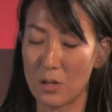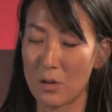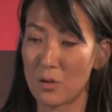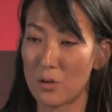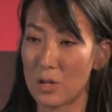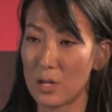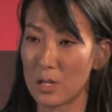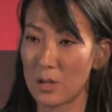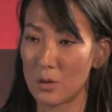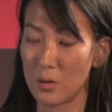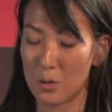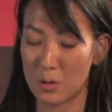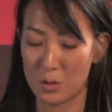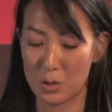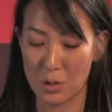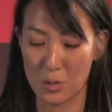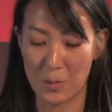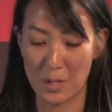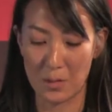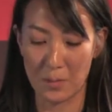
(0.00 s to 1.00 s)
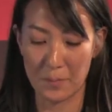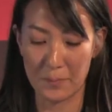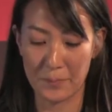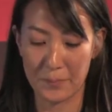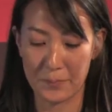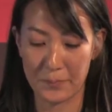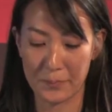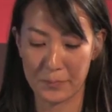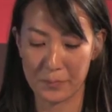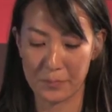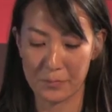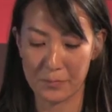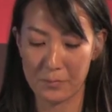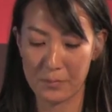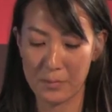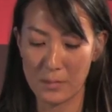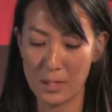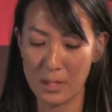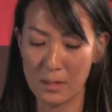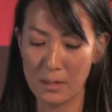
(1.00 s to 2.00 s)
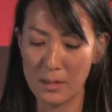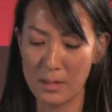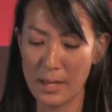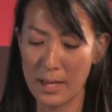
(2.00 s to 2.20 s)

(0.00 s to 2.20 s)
Greek, or German. The